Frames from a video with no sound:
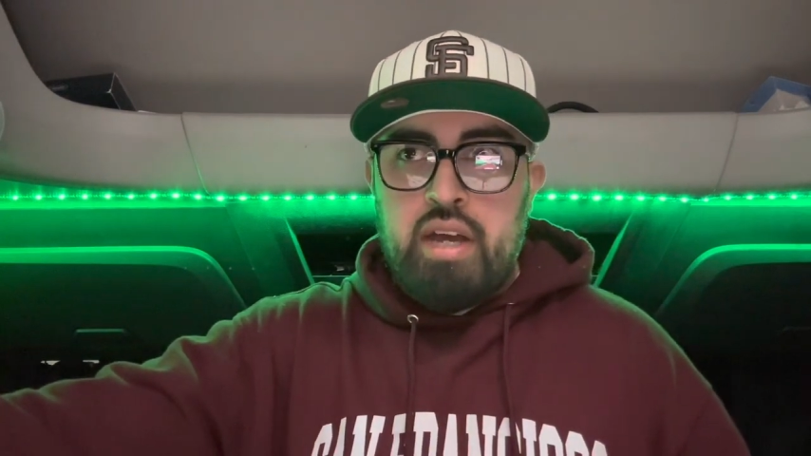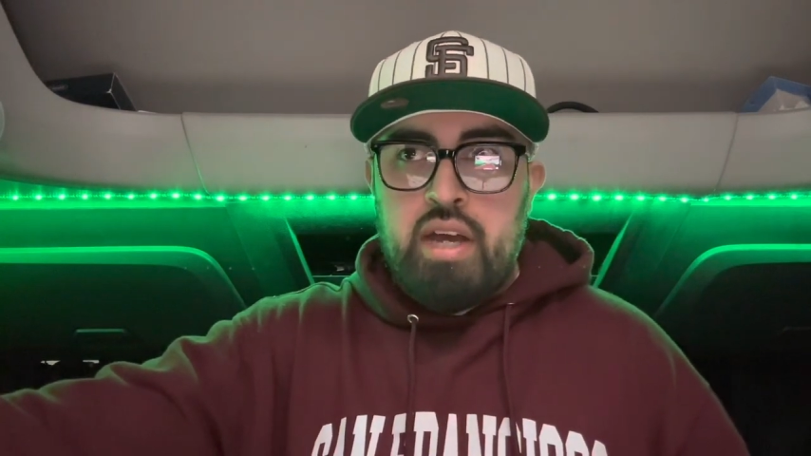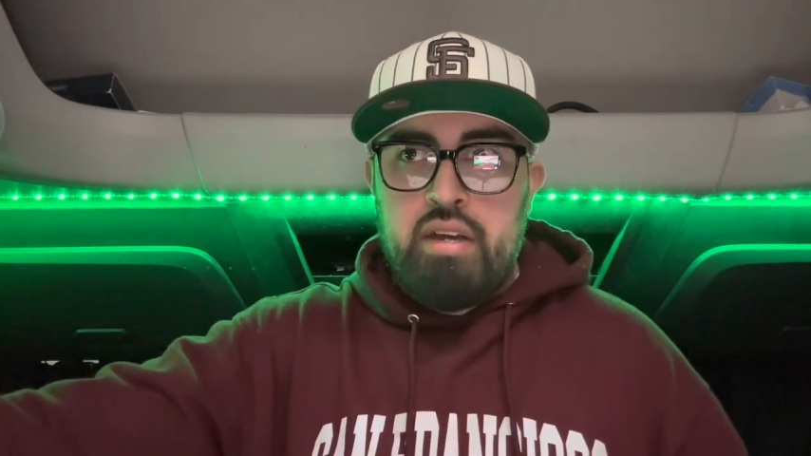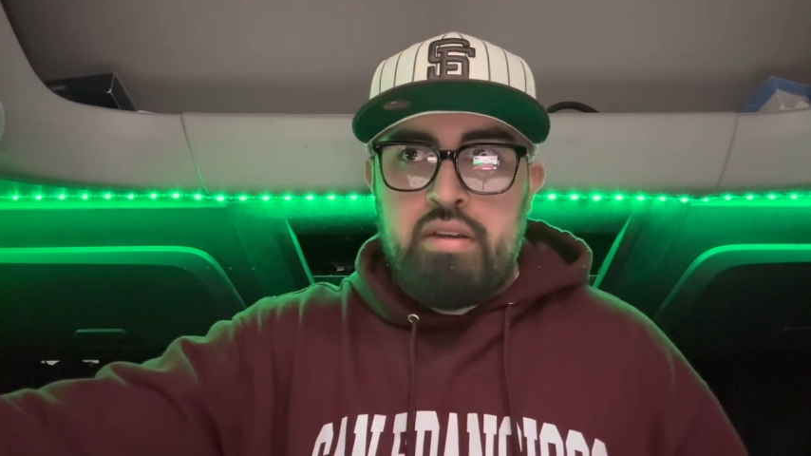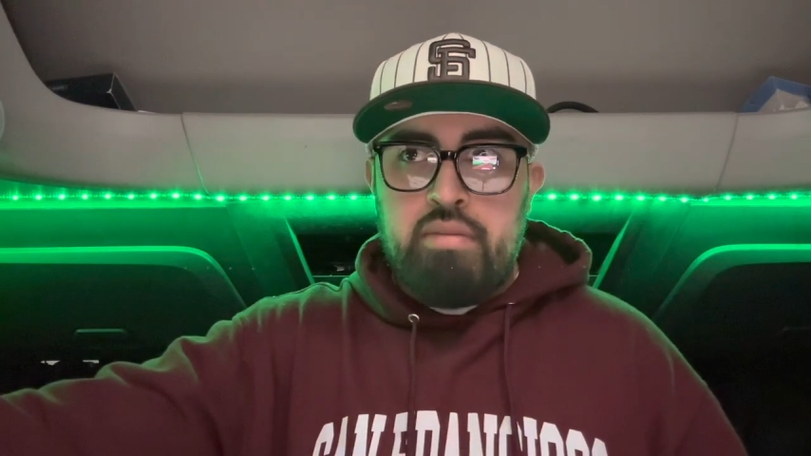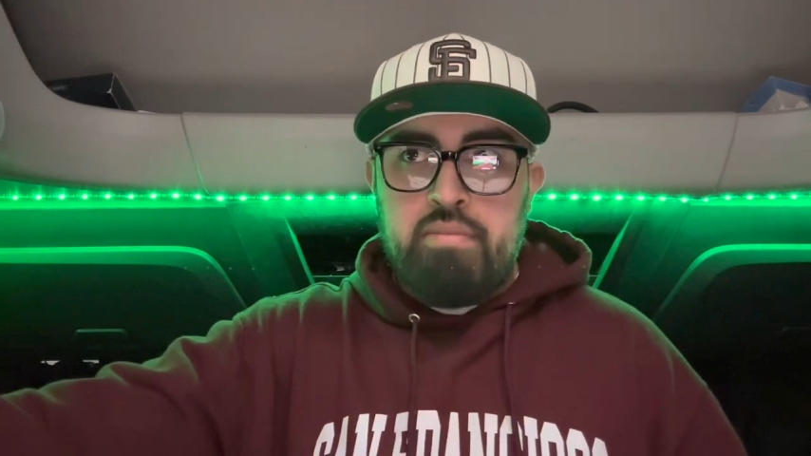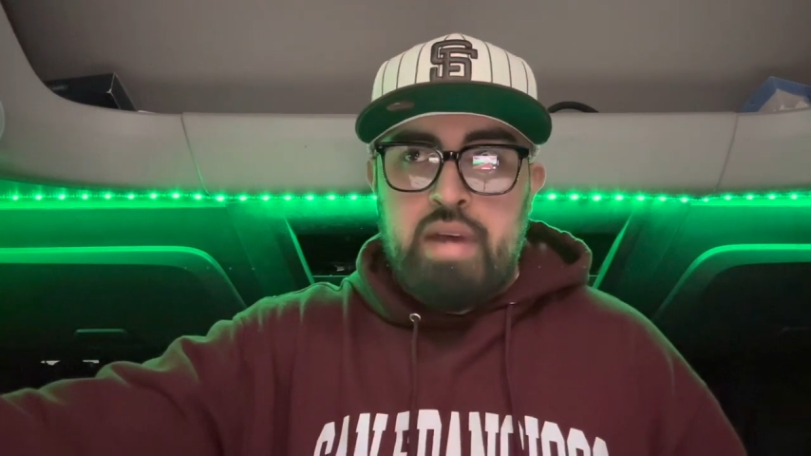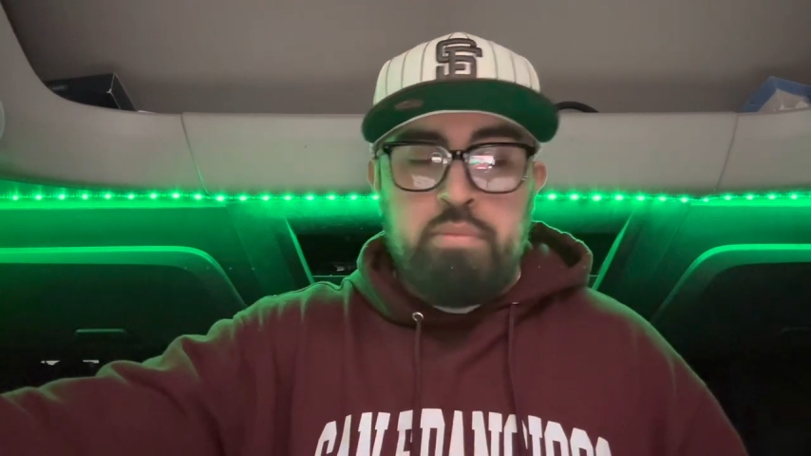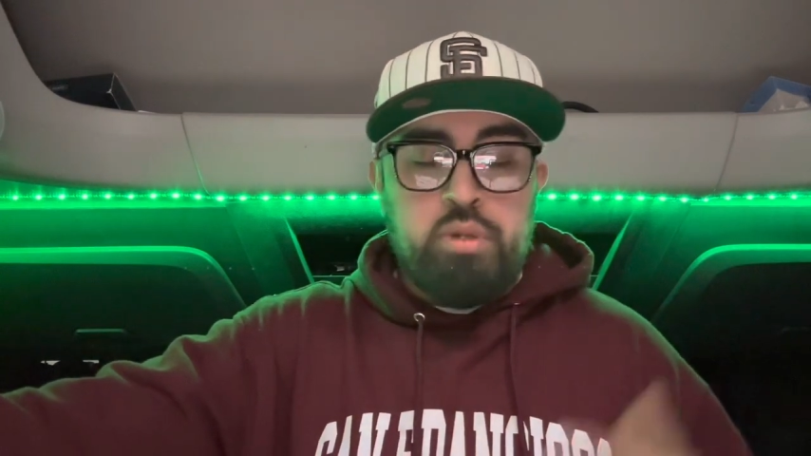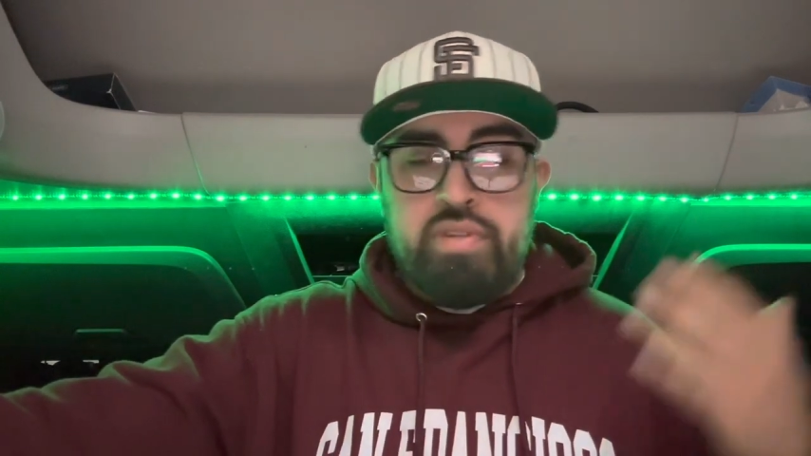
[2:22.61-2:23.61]
Um,
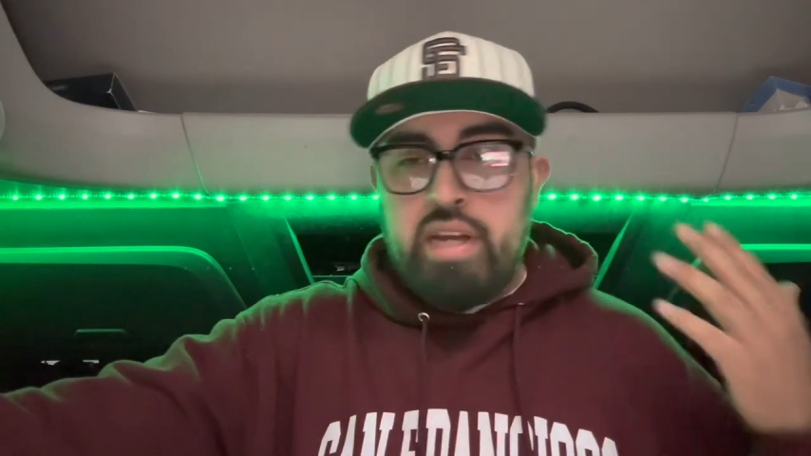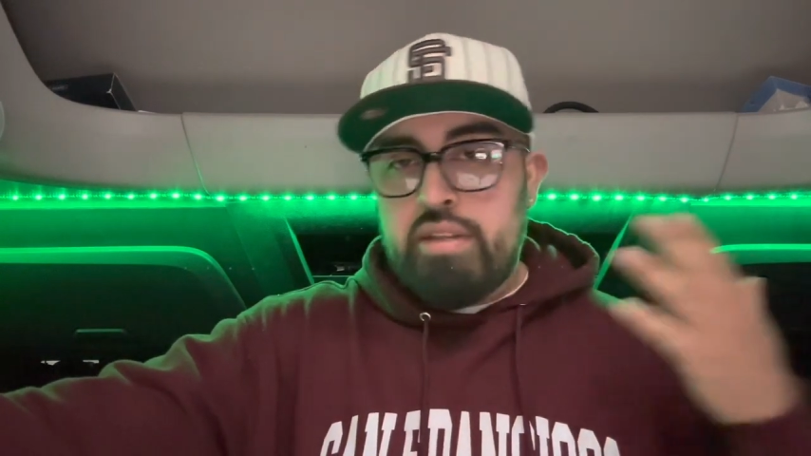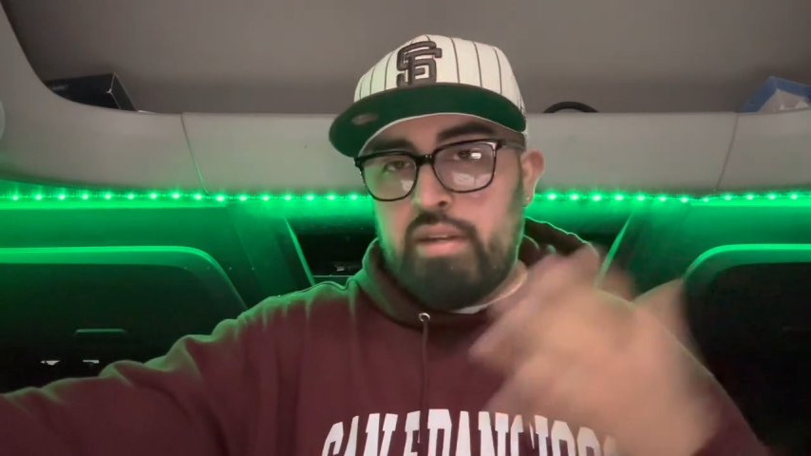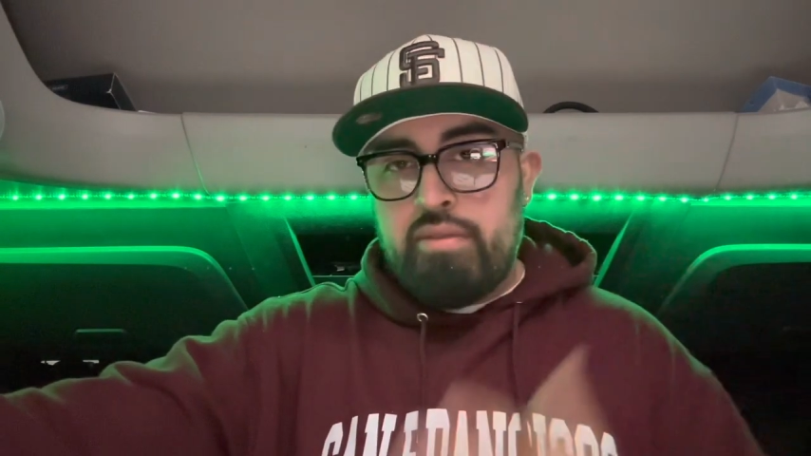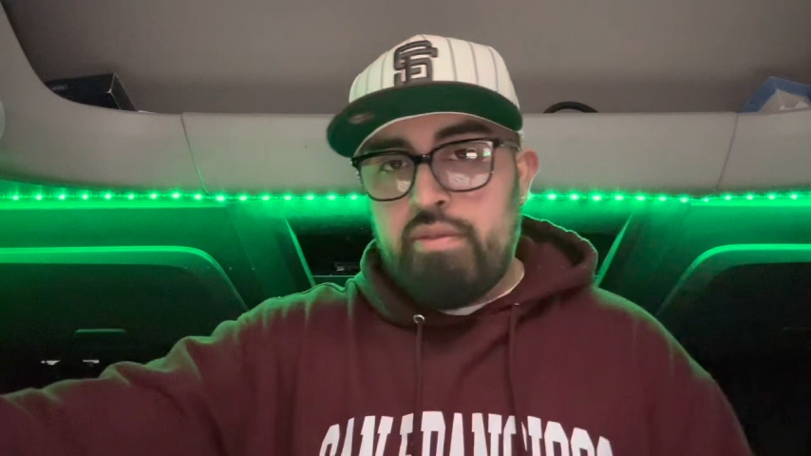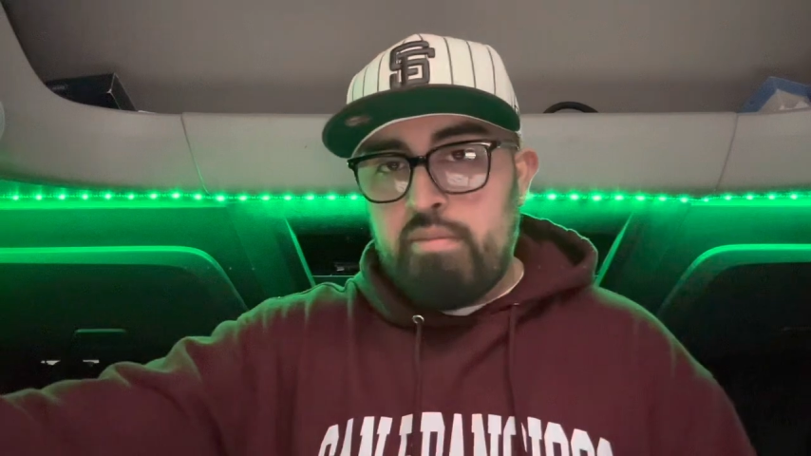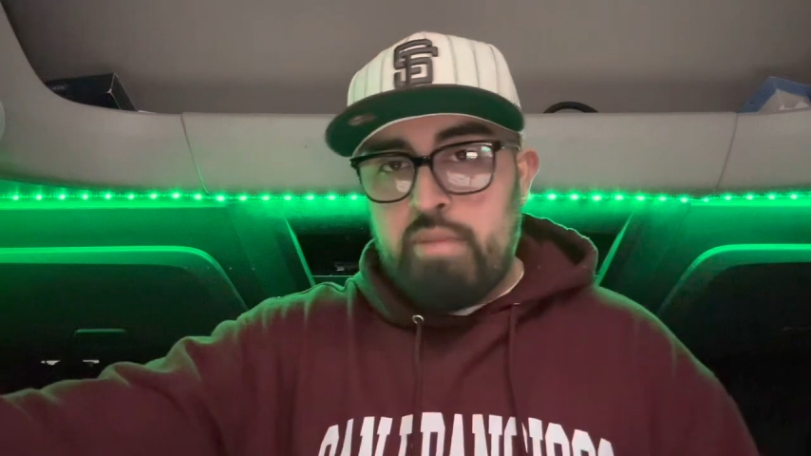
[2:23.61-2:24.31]
I moved down there from